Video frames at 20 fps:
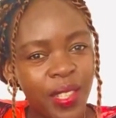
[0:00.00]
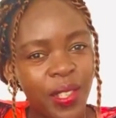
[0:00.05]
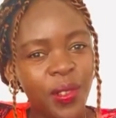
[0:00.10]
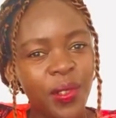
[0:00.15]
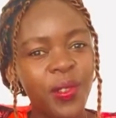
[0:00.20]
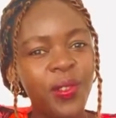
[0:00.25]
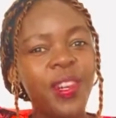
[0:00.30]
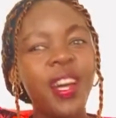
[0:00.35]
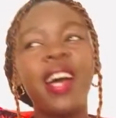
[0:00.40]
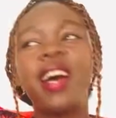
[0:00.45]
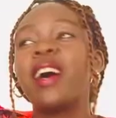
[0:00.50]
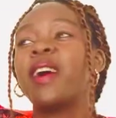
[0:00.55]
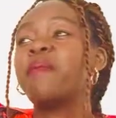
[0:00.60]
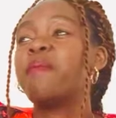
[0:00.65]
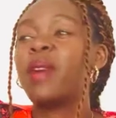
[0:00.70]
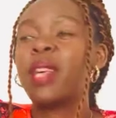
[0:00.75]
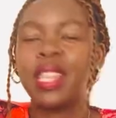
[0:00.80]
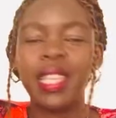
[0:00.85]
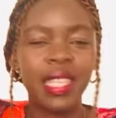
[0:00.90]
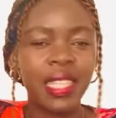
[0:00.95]
two,
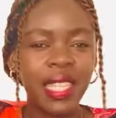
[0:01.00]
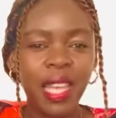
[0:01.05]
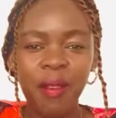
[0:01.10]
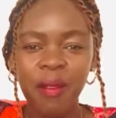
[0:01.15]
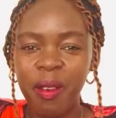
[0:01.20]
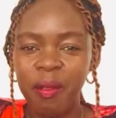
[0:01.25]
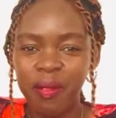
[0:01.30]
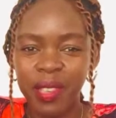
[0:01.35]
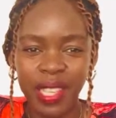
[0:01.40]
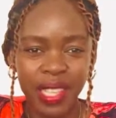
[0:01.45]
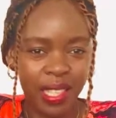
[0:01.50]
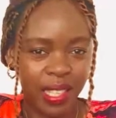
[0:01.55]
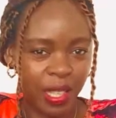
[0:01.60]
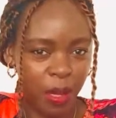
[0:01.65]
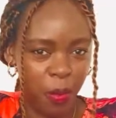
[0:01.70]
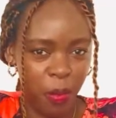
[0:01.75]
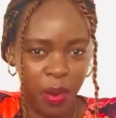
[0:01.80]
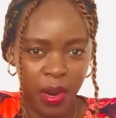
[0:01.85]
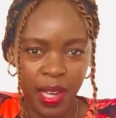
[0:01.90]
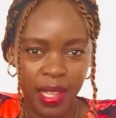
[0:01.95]
but this time I'm just
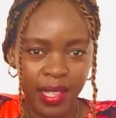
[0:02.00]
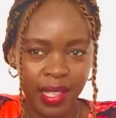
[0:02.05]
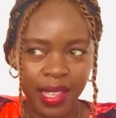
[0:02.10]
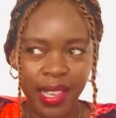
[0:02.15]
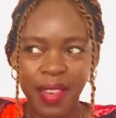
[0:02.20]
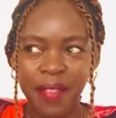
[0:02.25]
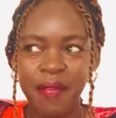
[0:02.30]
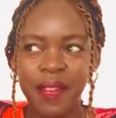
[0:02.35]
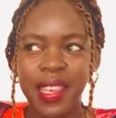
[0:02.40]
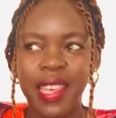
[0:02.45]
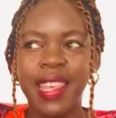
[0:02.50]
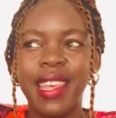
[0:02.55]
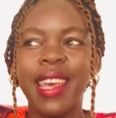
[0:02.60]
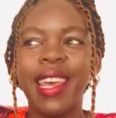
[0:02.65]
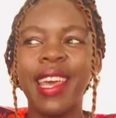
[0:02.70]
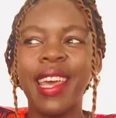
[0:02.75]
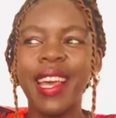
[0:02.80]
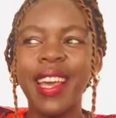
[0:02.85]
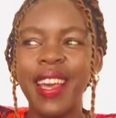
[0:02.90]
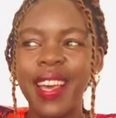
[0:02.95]
summarizing
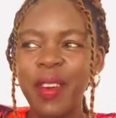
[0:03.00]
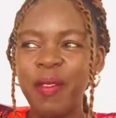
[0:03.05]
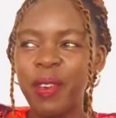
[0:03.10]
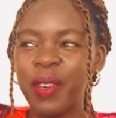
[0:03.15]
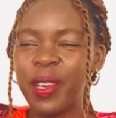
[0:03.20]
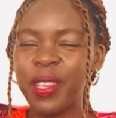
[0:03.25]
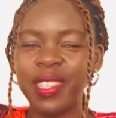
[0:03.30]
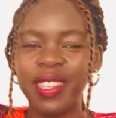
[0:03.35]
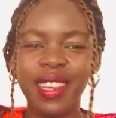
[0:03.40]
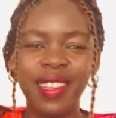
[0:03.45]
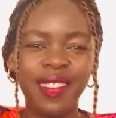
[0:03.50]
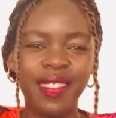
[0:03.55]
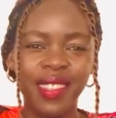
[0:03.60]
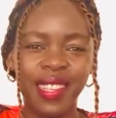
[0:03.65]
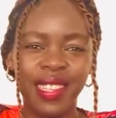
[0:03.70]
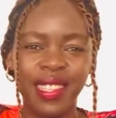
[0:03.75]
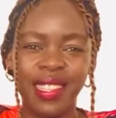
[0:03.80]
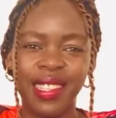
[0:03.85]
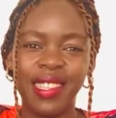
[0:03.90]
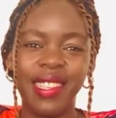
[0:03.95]
everything because I
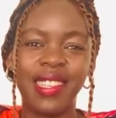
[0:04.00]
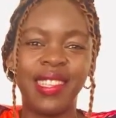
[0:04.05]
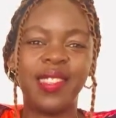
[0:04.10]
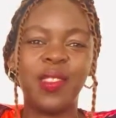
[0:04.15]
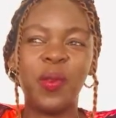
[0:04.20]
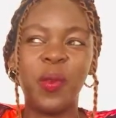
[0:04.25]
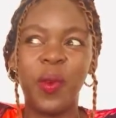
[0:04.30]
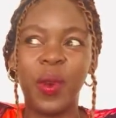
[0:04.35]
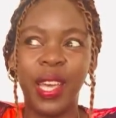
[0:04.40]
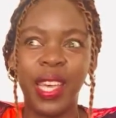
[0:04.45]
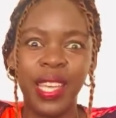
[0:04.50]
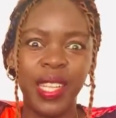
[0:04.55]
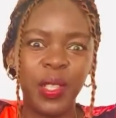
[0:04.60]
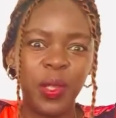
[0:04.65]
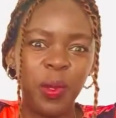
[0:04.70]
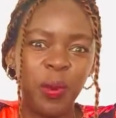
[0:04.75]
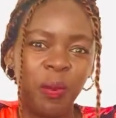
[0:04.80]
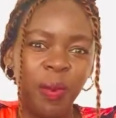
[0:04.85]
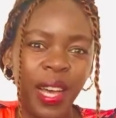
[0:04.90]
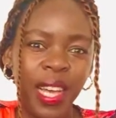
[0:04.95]
noticed it's way
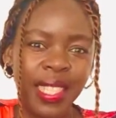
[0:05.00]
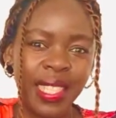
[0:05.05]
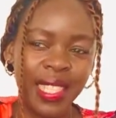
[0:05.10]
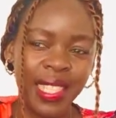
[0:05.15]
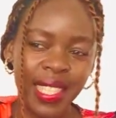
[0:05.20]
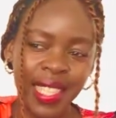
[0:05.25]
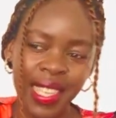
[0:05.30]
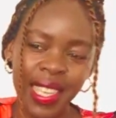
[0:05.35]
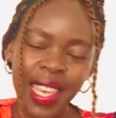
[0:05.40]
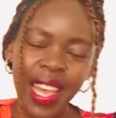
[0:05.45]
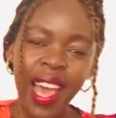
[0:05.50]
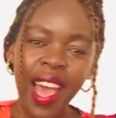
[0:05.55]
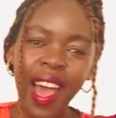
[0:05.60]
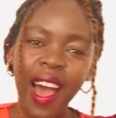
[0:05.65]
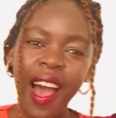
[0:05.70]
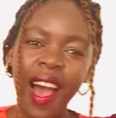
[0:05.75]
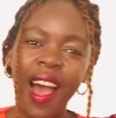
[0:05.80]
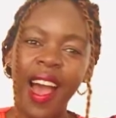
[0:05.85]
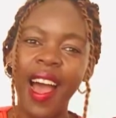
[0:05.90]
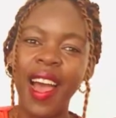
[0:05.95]
too much tea,
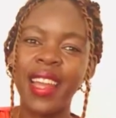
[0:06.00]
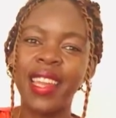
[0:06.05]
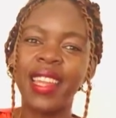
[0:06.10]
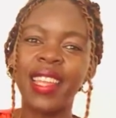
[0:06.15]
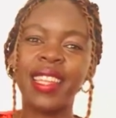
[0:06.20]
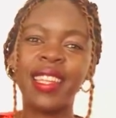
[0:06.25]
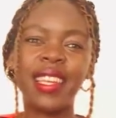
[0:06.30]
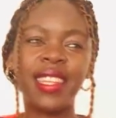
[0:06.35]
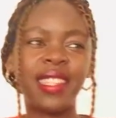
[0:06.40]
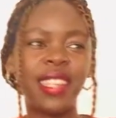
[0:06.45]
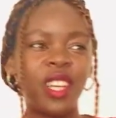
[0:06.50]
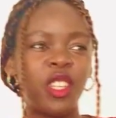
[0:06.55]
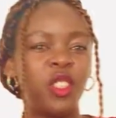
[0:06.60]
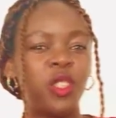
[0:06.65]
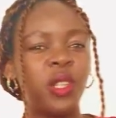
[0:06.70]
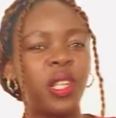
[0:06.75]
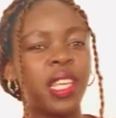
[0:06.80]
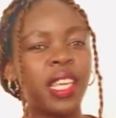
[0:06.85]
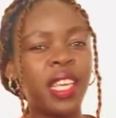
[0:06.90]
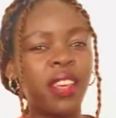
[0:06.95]
and it has
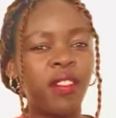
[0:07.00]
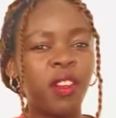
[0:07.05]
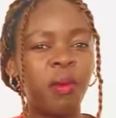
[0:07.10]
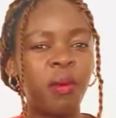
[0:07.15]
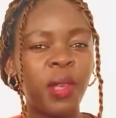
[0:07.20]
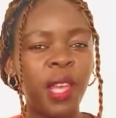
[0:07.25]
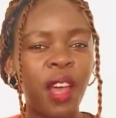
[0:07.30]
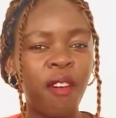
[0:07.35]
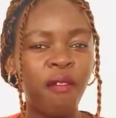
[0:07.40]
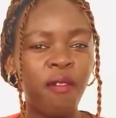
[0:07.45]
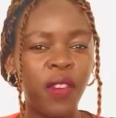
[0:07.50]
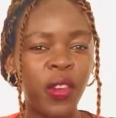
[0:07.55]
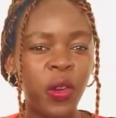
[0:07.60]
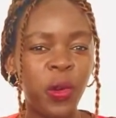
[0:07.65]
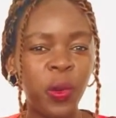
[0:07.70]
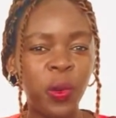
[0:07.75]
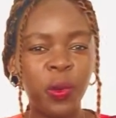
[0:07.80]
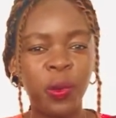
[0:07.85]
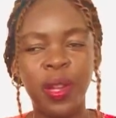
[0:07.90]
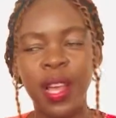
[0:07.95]
actually given me a
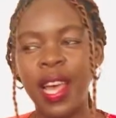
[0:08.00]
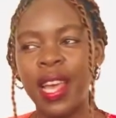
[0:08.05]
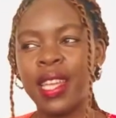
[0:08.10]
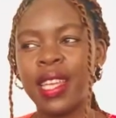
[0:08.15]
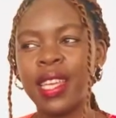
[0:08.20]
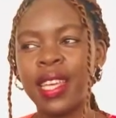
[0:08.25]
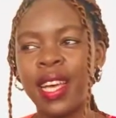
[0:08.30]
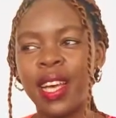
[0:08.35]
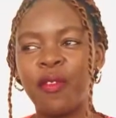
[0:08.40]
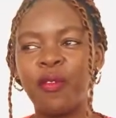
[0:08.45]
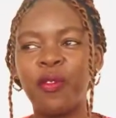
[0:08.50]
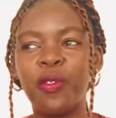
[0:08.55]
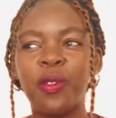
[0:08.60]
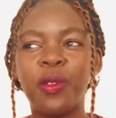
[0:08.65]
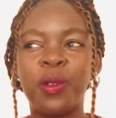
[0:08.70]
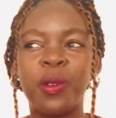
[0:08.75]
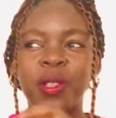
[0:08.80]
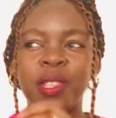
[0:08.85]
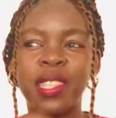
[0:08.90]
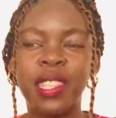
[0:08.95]
very good idea
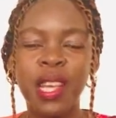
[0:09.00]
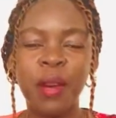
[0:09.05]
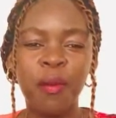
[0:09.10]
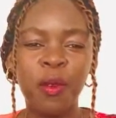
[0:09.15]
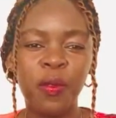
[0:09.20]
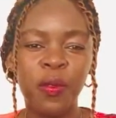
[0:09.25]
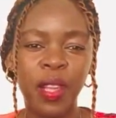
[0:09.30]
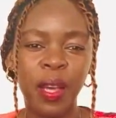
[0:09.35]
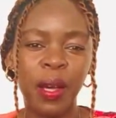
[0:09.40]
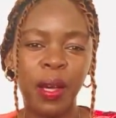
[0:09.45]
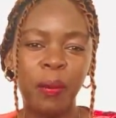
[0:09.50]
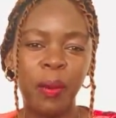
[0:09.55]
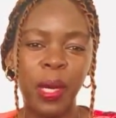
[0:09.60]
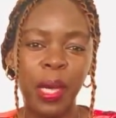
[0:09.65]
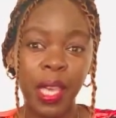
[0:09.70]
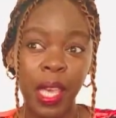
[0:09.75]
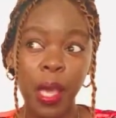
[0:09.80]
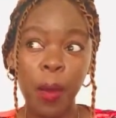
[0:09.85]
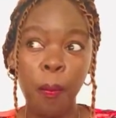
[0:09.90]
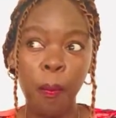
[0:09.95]
for some of the
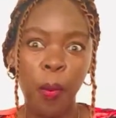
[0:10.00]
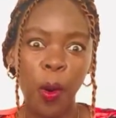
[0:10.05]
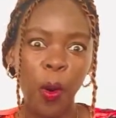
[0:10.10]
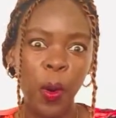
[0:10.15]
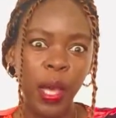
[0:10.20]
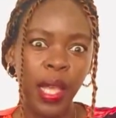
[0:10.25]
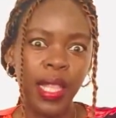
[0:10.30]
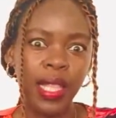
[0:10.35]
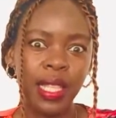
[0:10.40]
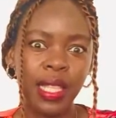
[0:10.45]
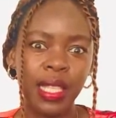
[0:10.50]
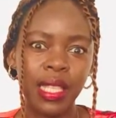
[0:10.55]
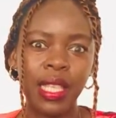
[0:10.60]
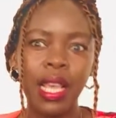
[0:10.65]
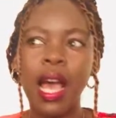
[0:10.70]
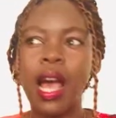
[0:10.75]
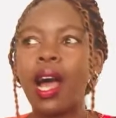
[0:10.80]
key points.